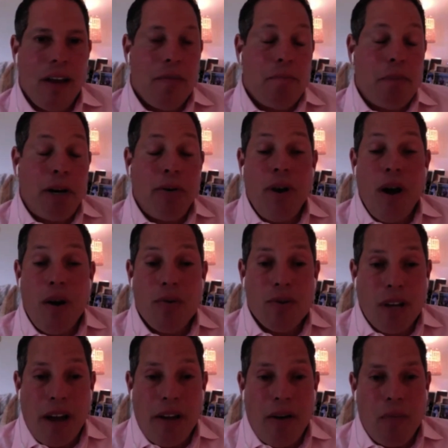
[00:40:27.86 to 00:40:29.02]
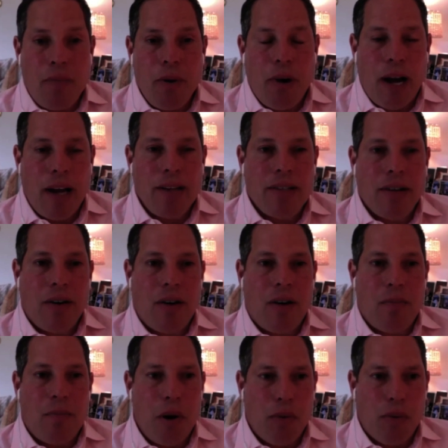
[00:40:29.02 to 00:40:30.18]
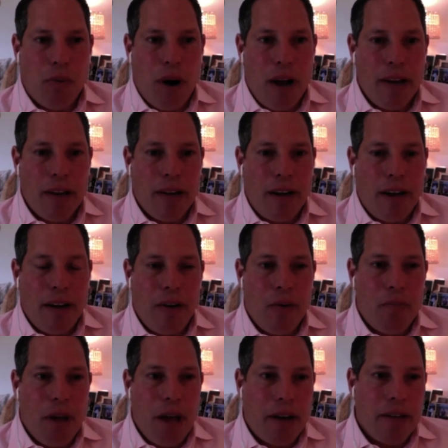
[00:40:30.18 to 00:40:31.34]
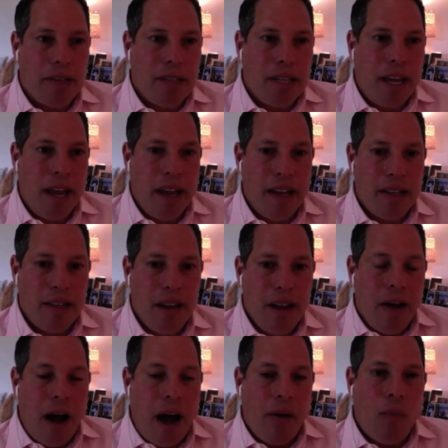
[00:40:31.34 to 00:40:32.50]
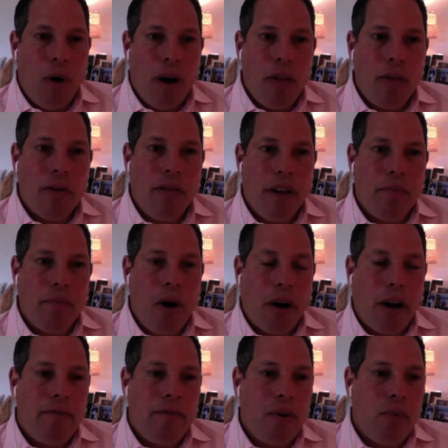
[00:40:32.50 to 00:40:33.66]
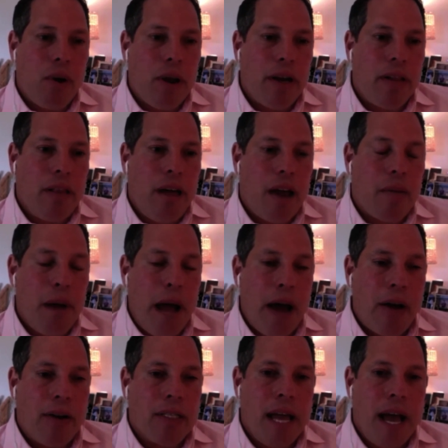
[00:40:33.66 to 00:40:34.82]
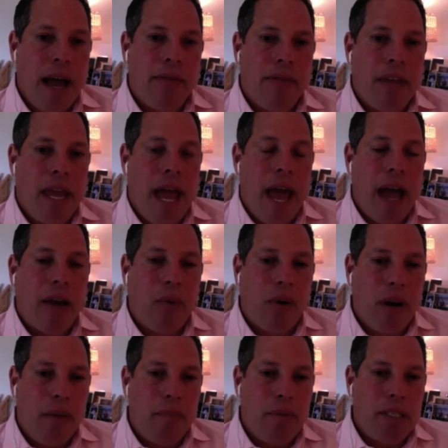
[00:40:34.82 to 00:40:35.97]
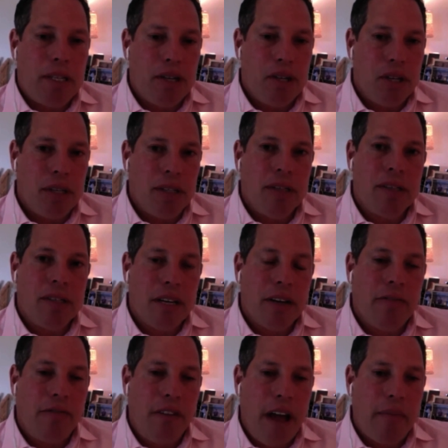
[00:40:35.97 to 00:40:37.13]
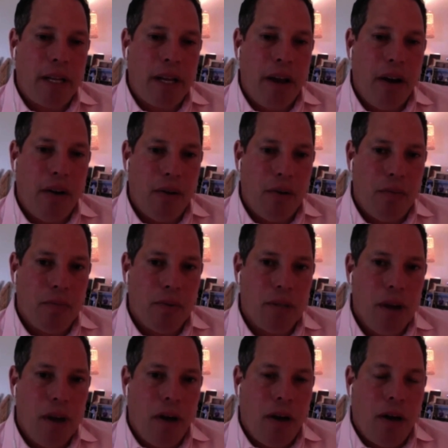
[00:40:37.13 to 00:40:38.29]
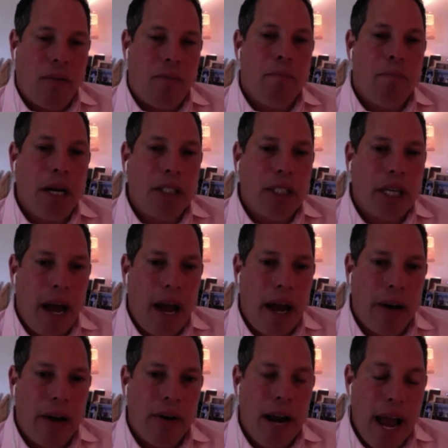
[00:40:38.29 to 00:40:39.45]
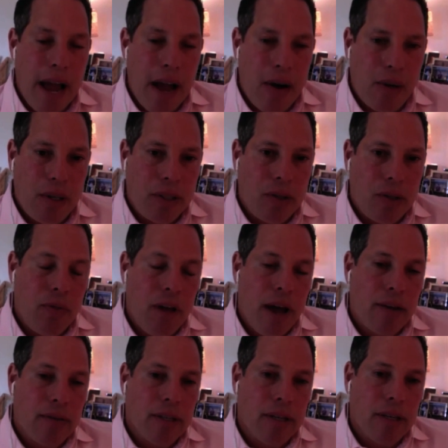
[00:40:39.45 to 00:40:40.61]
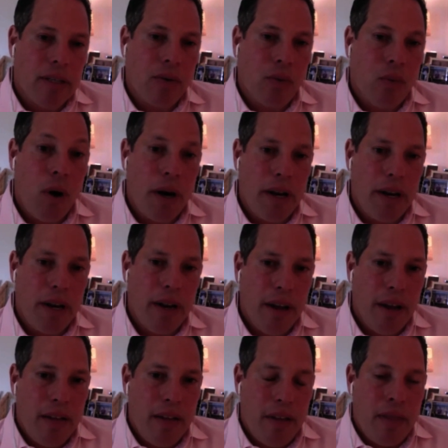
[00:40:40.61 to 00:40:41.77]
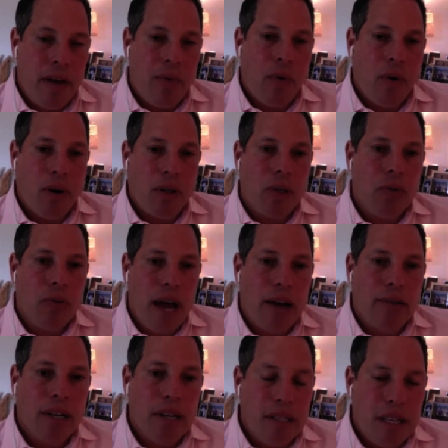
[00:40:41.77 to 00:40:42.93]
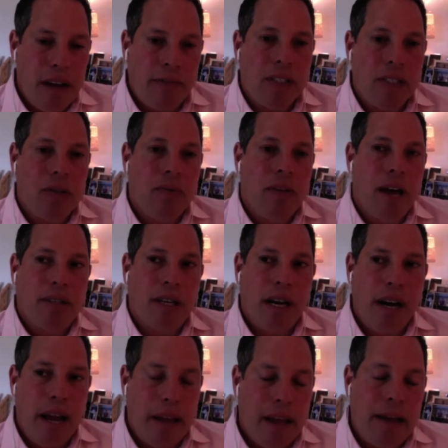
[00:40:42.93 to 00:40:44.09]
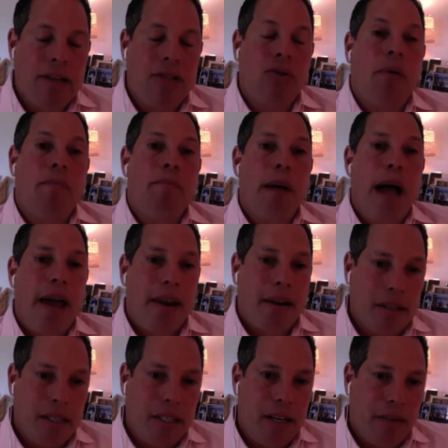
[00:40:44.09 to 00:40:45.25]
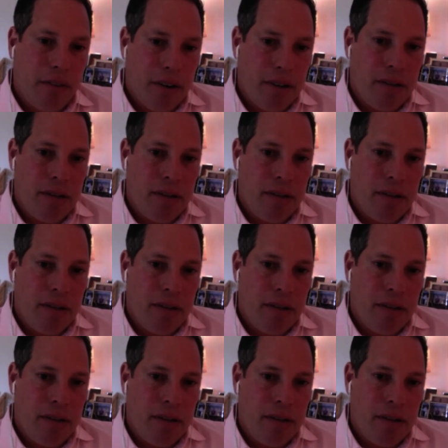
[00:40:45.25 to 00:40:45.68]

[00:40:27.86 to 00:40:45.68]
But who knows? I hope you guys are both right. I hope that is the case. One other thing, Mark, I've been reading a lot about is that the equity positions in single-family homes are much higher now in 2020 than they were 2007, 2008, like dramatically different.